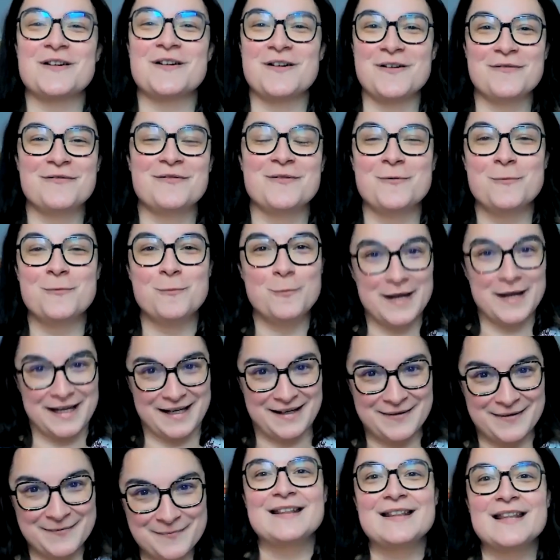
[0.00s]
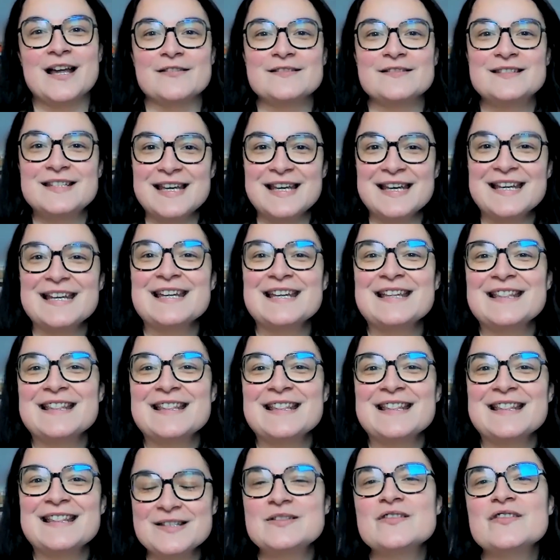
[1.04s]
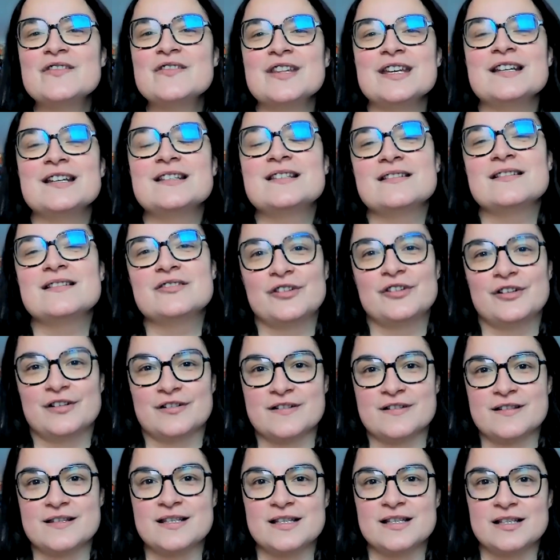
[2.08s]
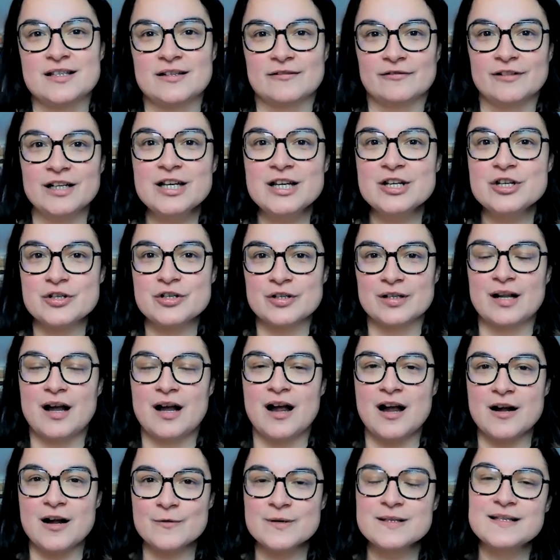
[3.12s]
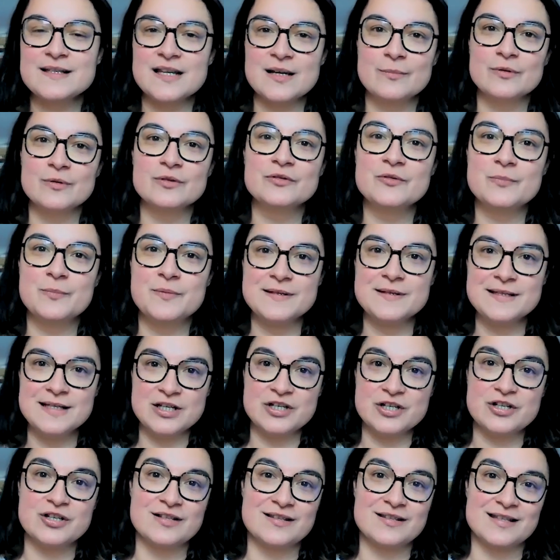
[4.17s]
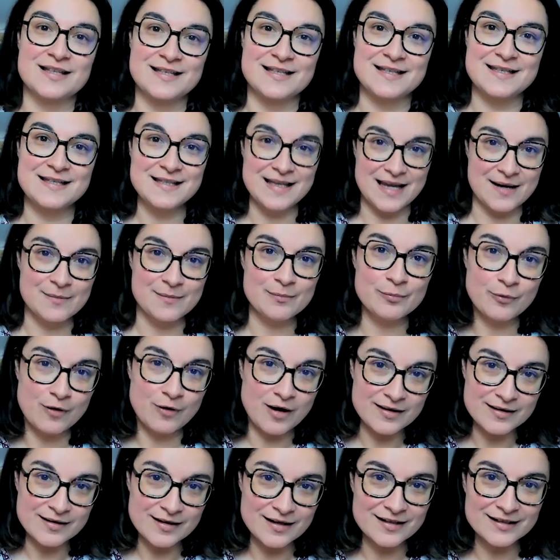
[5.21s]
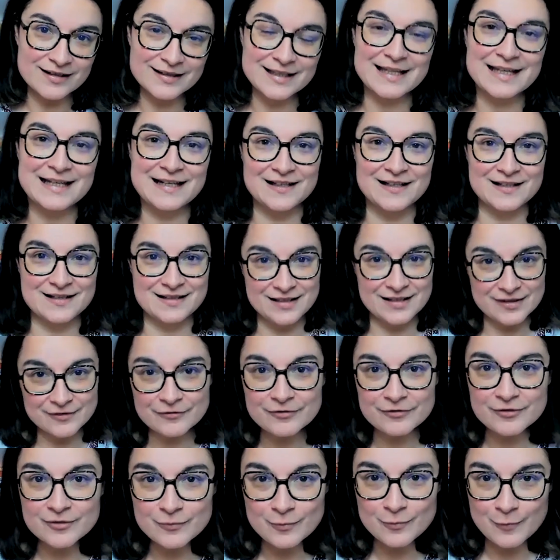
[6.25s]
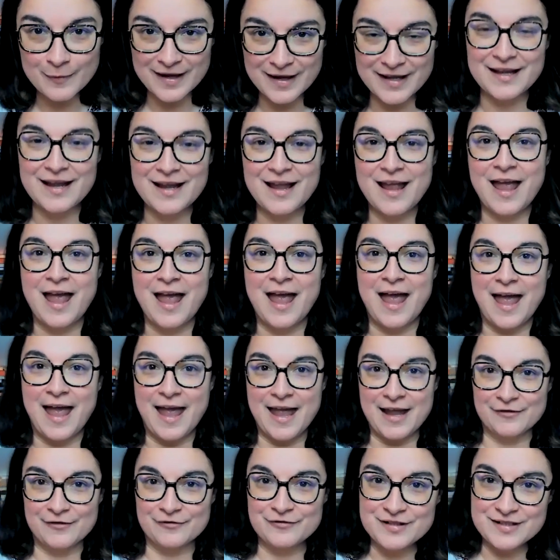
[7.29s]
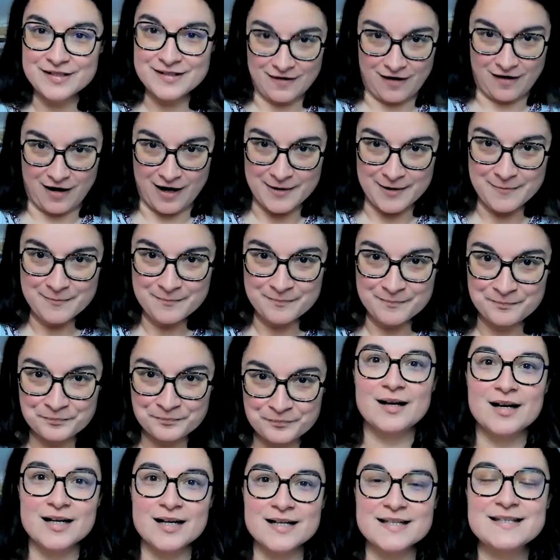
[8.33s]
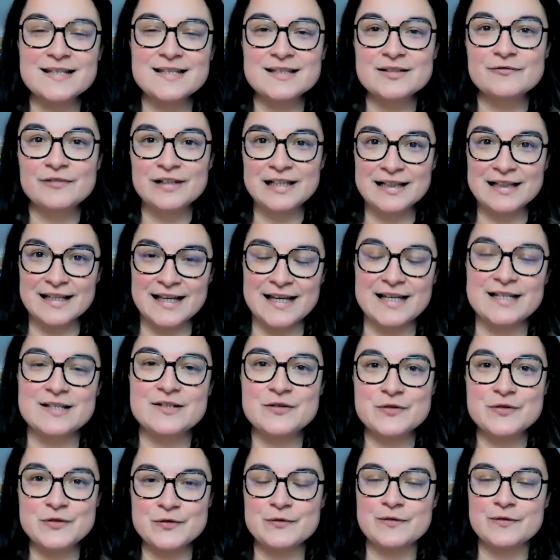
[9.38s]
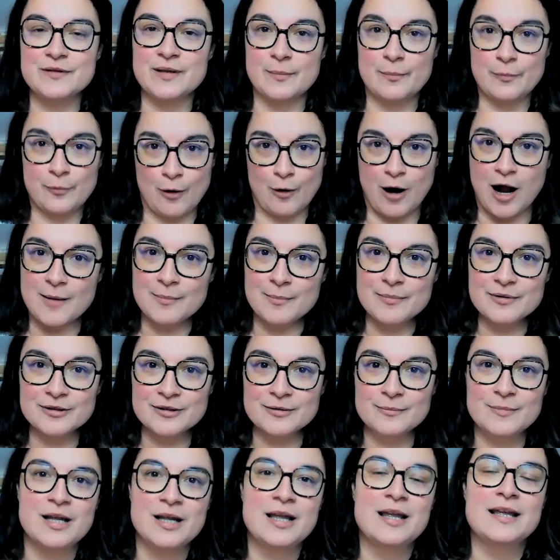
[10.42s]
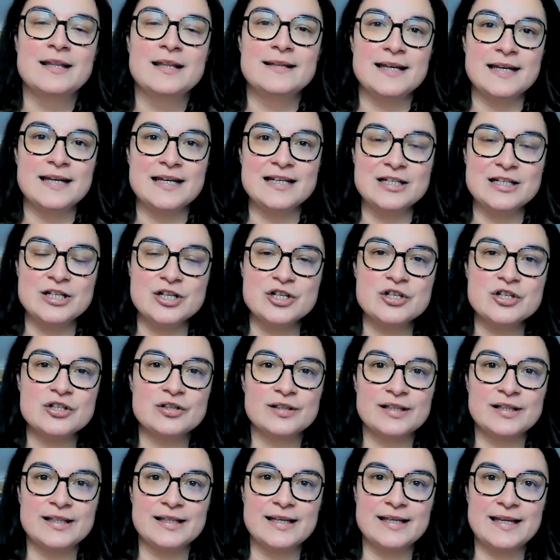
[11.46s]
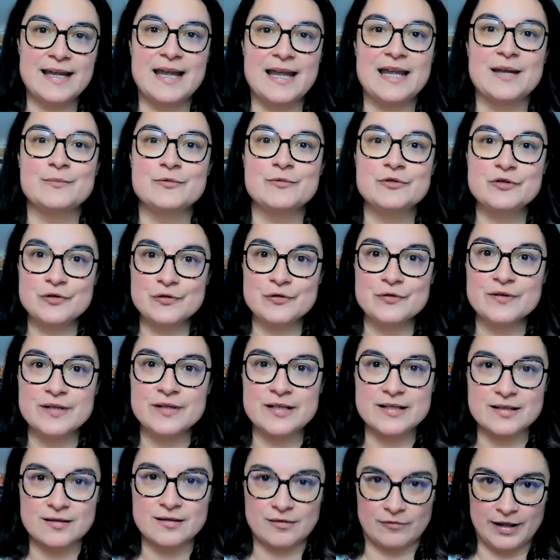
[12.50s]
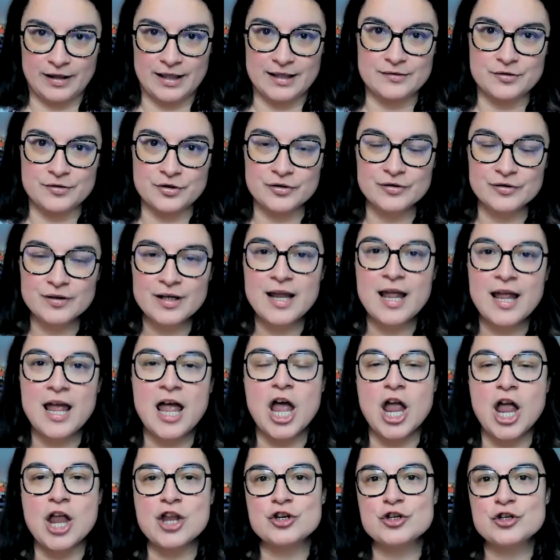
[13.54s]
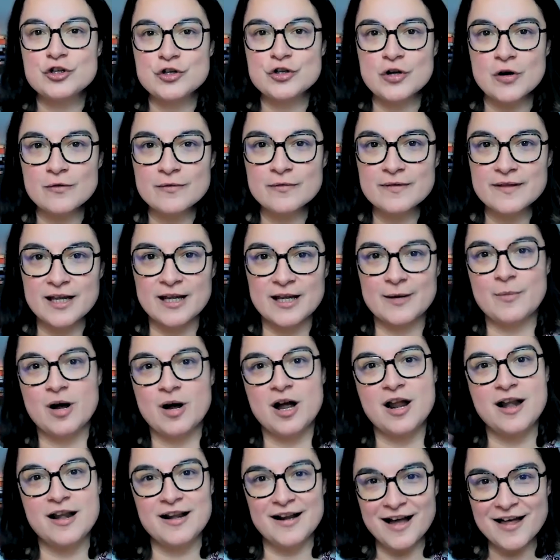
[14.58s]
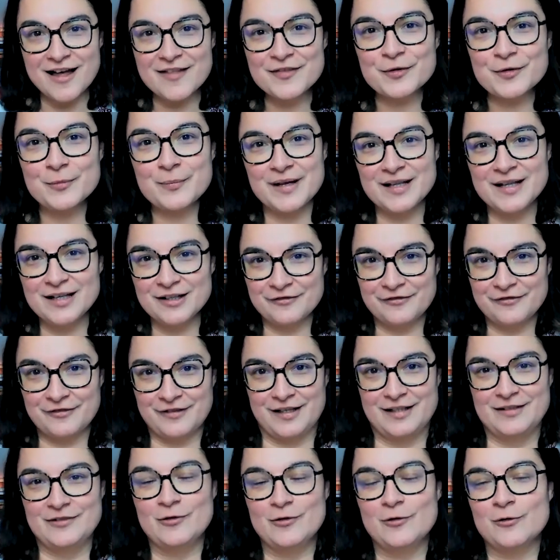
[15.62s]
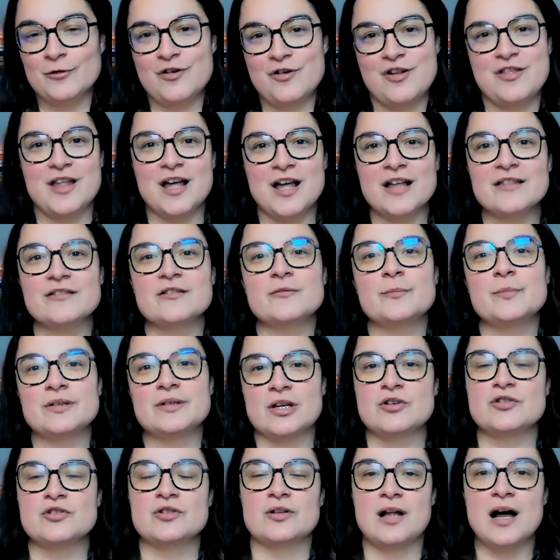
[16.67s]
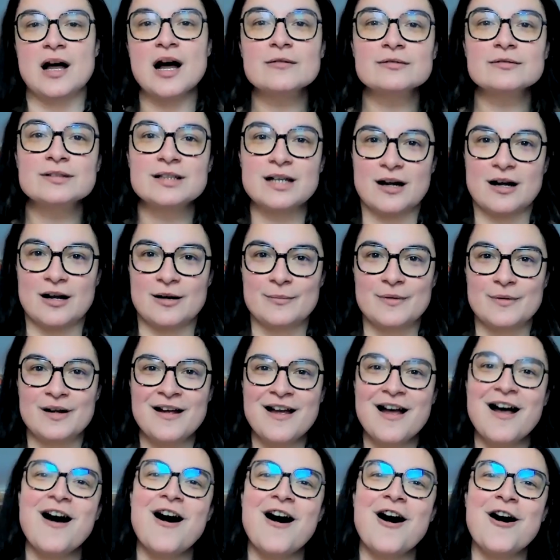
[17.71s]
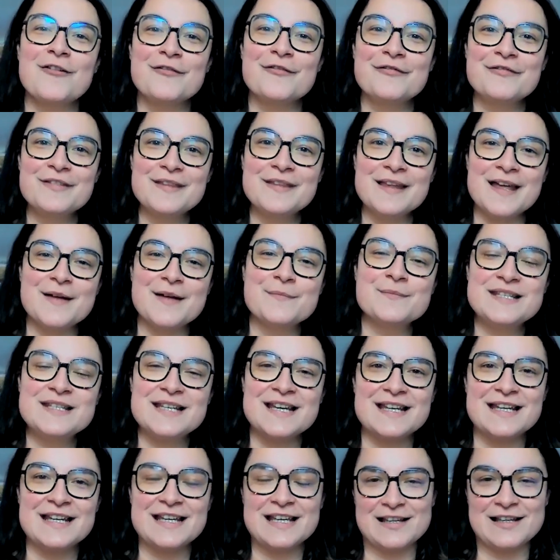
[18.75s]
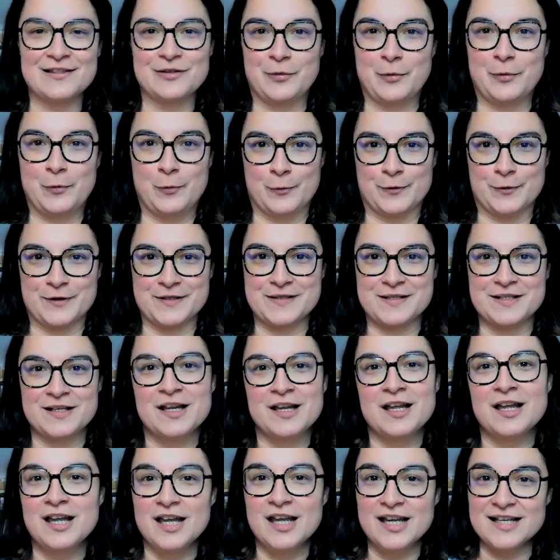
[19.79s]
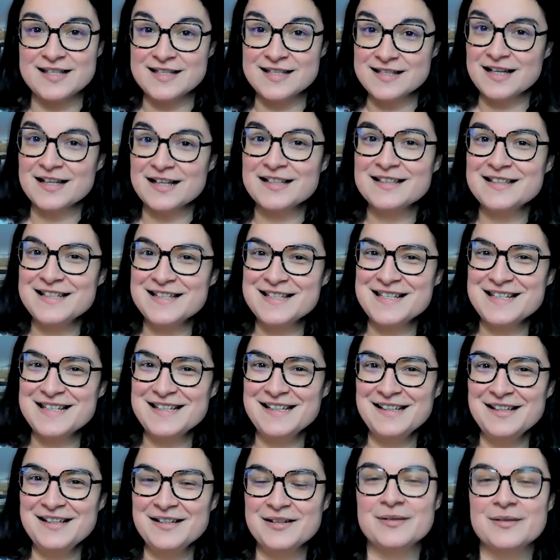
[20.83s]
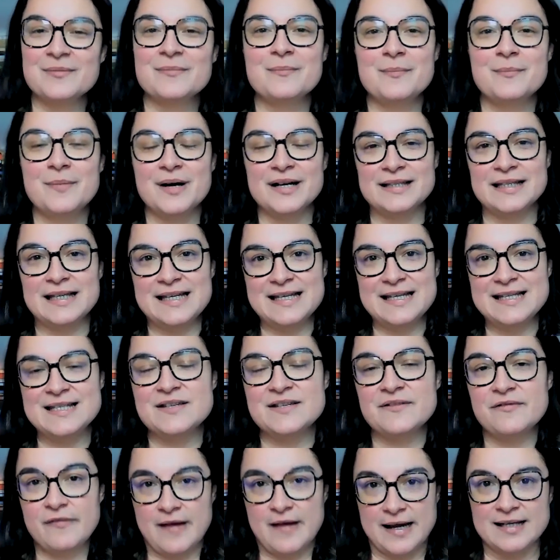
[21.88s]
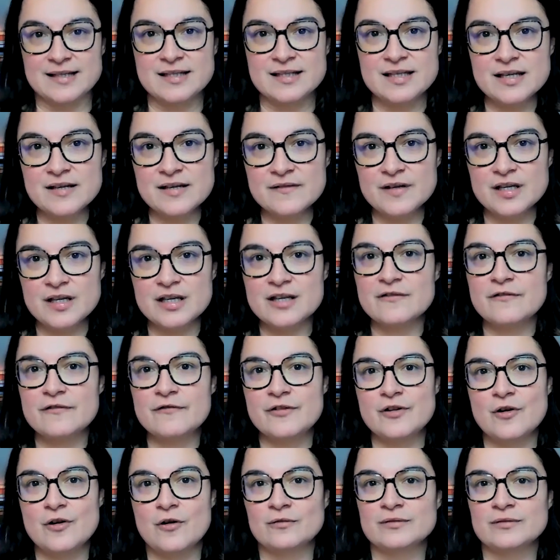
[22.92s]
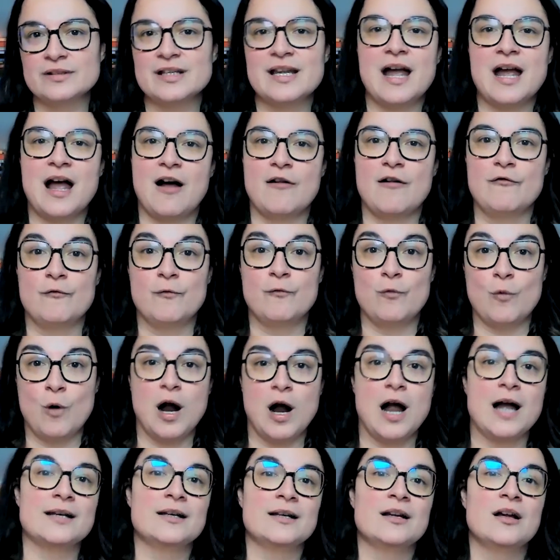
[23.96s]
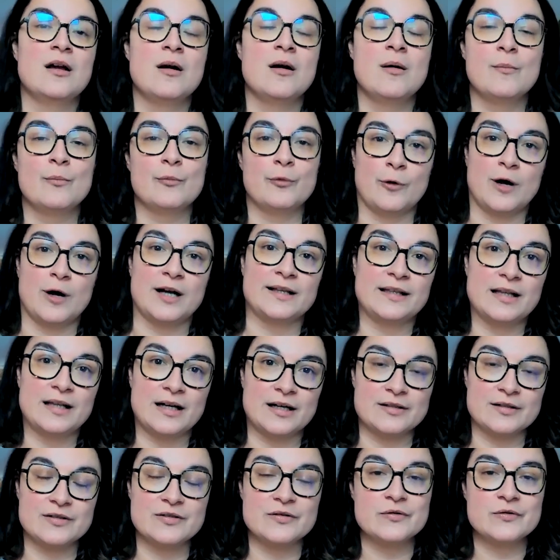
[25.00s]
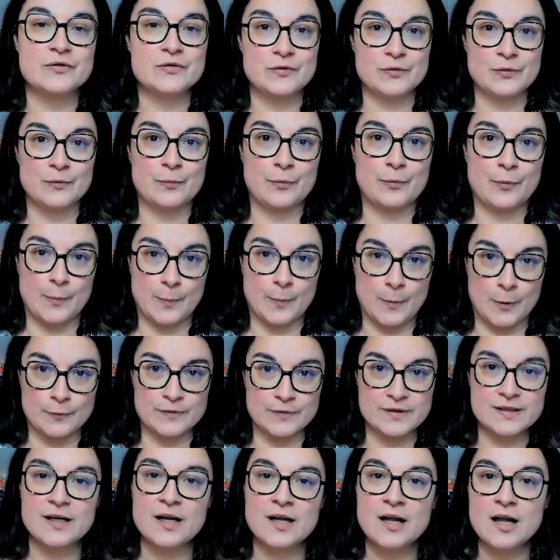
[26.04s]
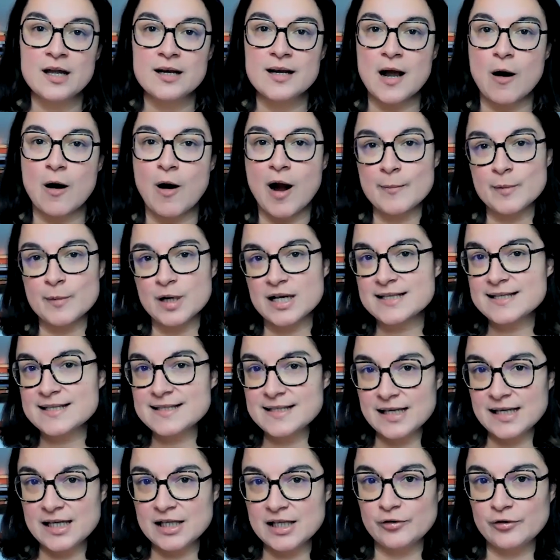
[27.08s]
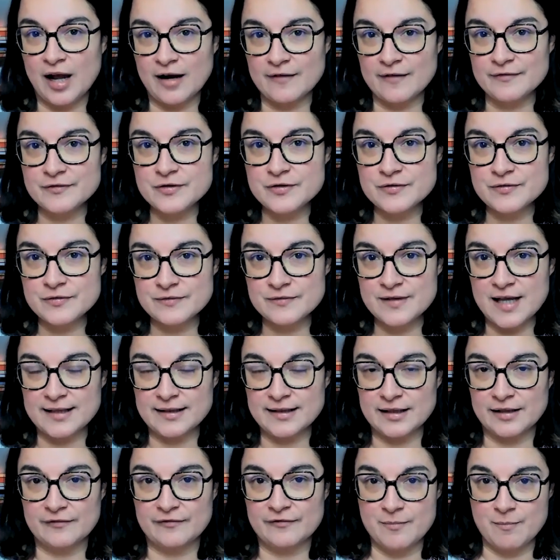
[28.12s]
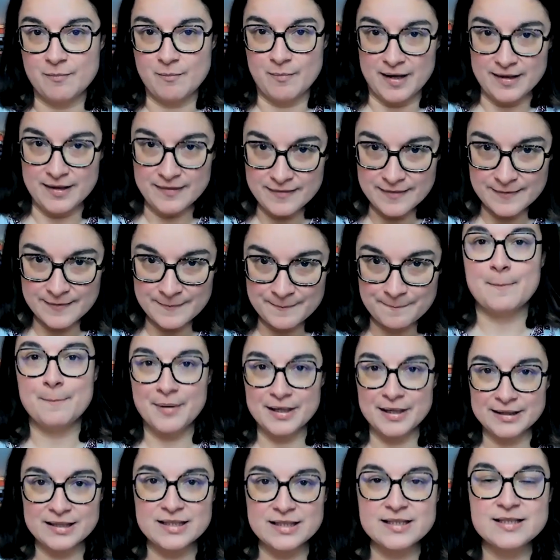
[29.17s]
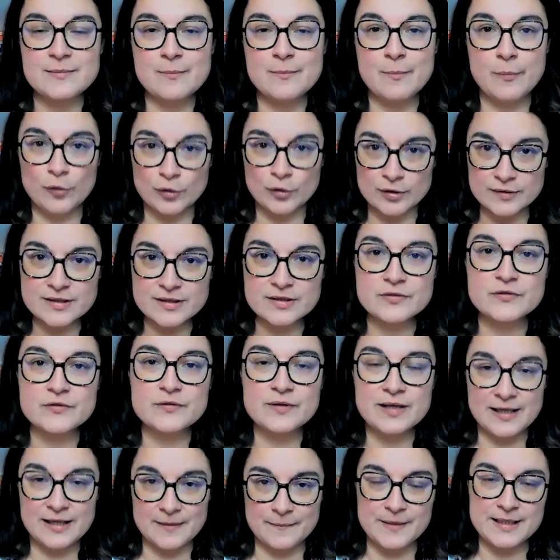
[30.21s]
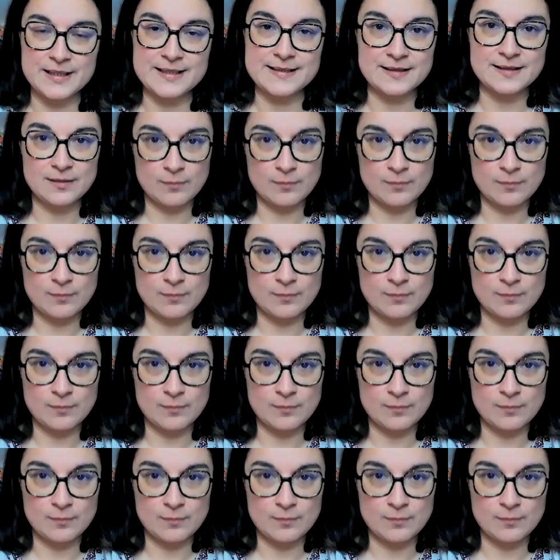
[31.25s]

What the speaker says: of a week. Now, taking these two things into consideration, I was able to position the same product in a different way every time as it relates to the problem they initially came to this creator, and show them another benefit or another potential outcome of them taking the course. It's not easy, but it's effective if you only have one product to promote. Now, I'm not saying you have to do that every month, but it's important to keep this in